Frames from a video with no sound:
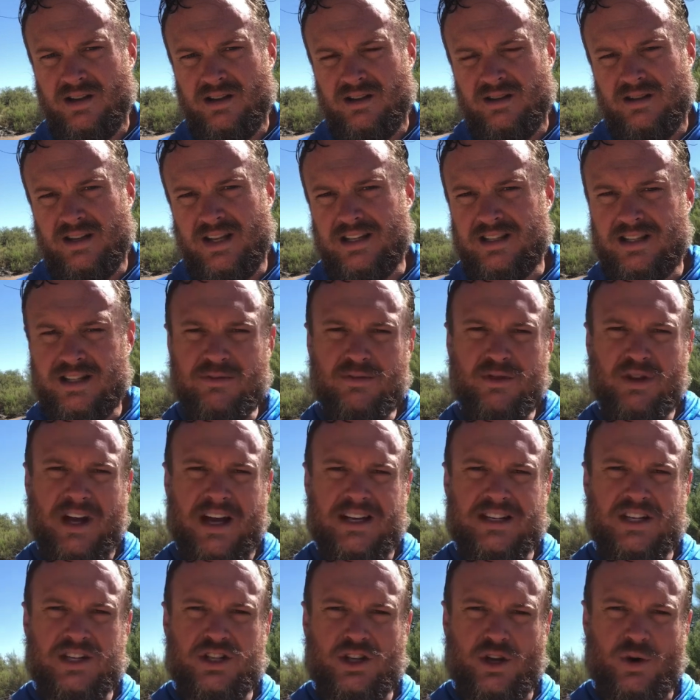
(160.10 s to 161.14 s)
They
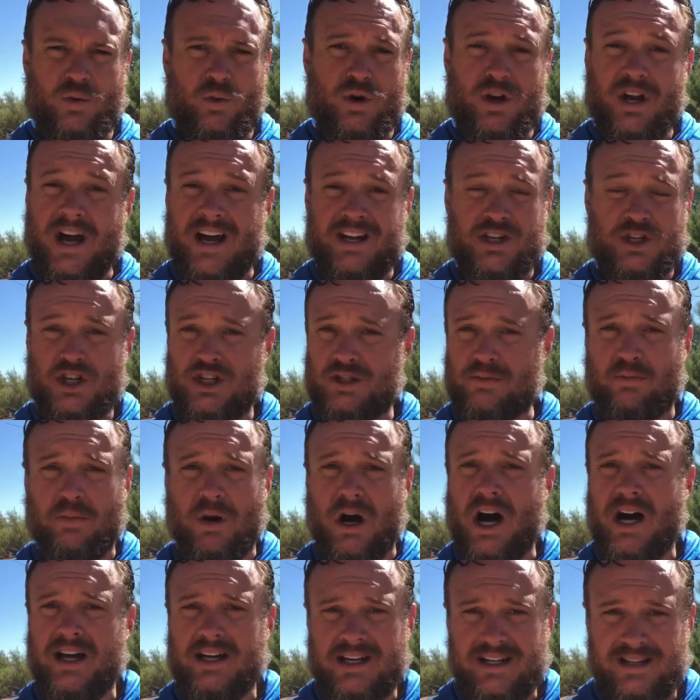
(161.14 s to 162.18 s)
symbolize each other. We're not just
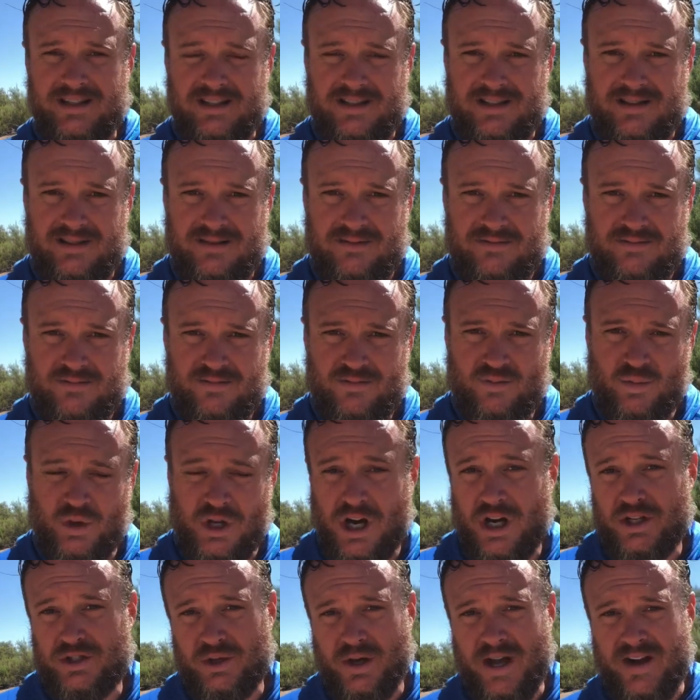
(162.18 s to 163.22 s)
bodies. We
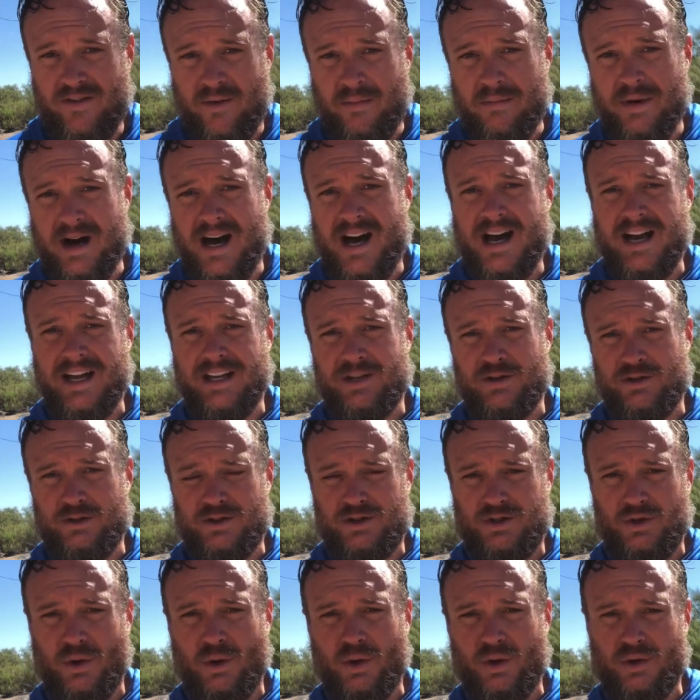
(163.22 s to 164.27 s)
also have a mind or
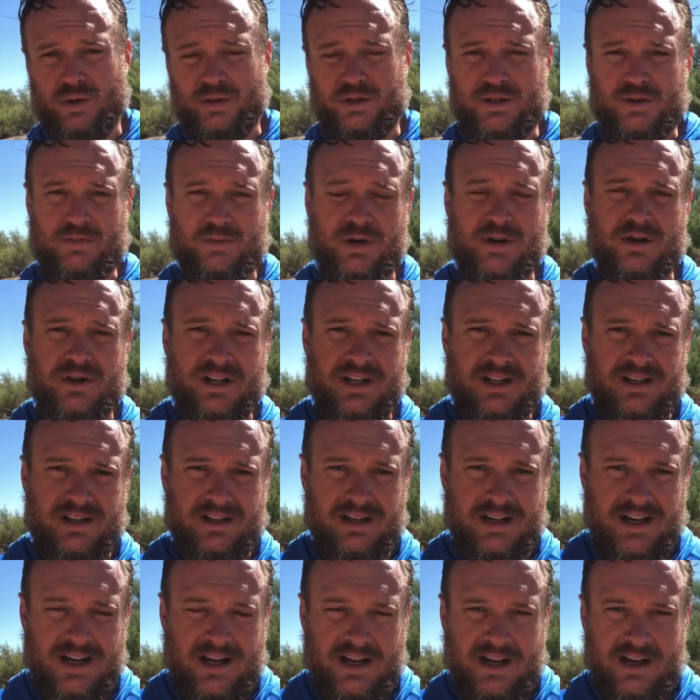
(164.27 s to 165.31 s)
soul or spirit.
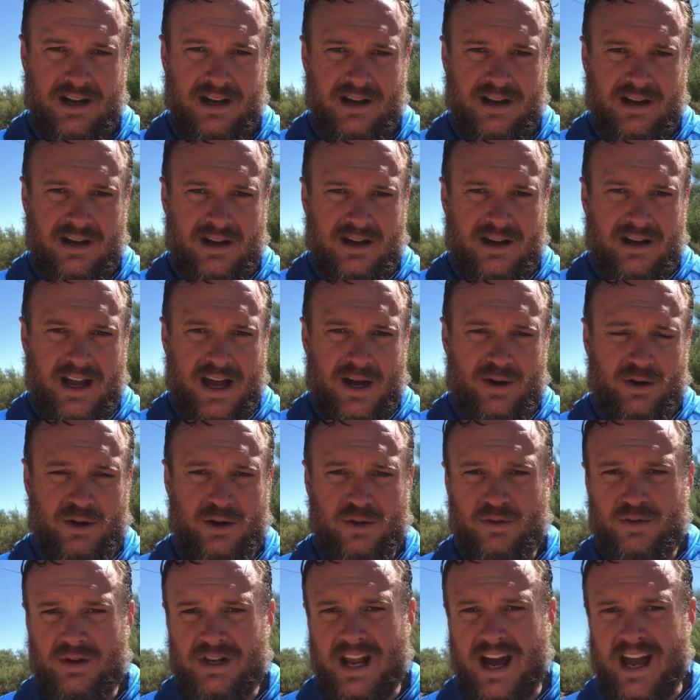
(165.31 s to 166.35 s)
And we
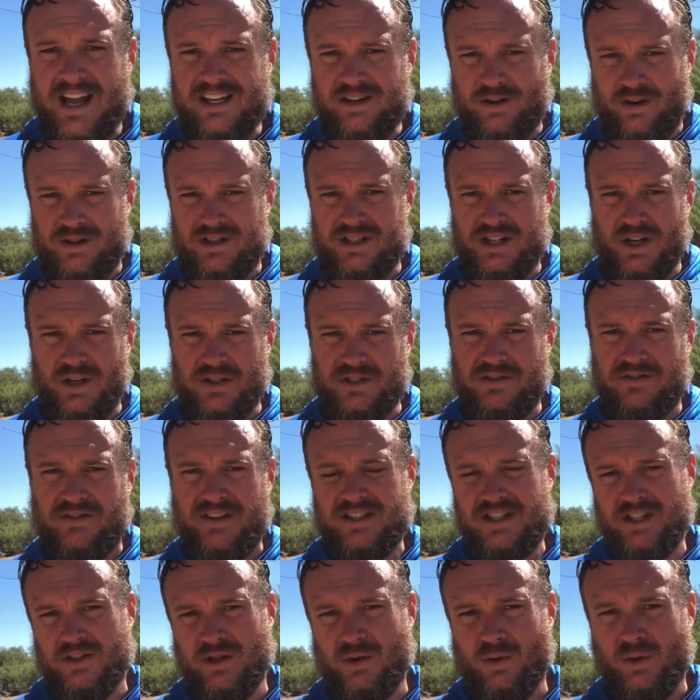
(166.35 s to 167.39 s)
unite ourselves
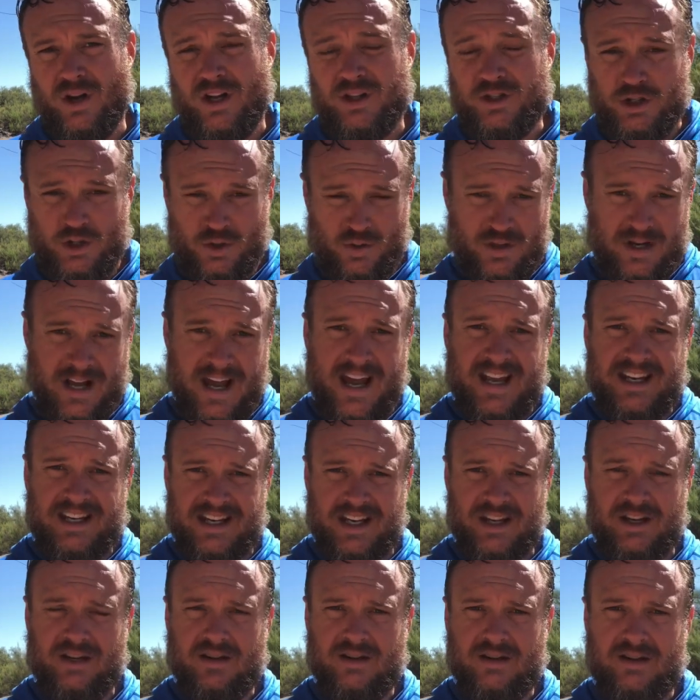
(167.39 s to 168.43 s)
physically. We're also
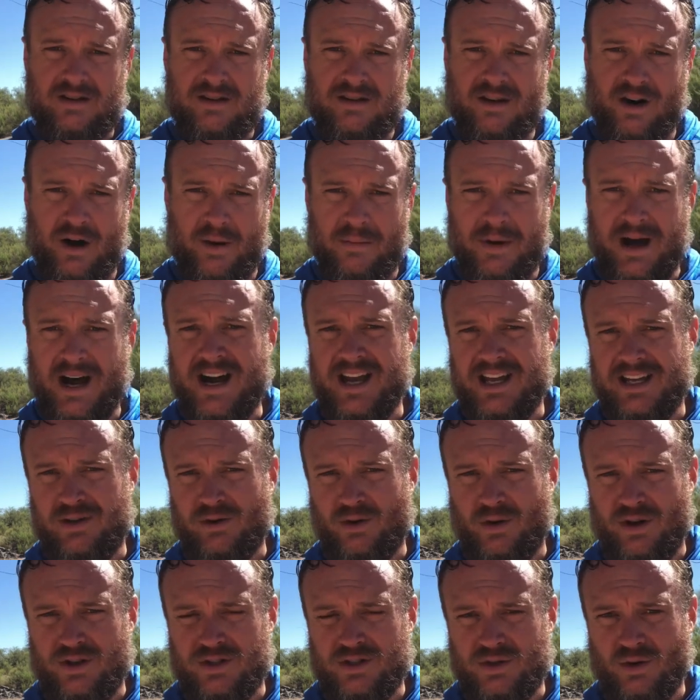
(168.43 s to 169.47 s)
uniting our mind or
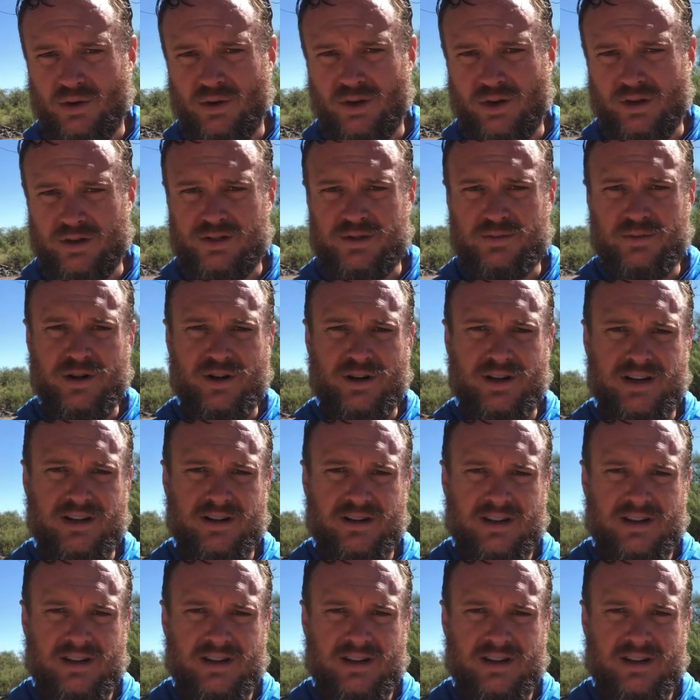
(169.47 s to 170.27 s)
our soul, our spirit.